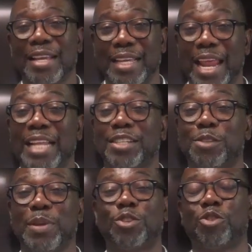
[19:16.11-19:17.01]
Can I
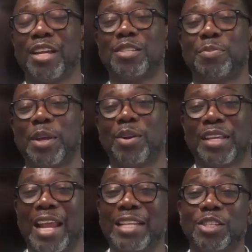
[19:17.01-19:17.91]
just be transparent?
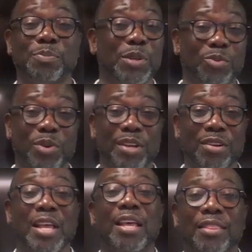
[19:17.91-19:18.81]
Can I just be real?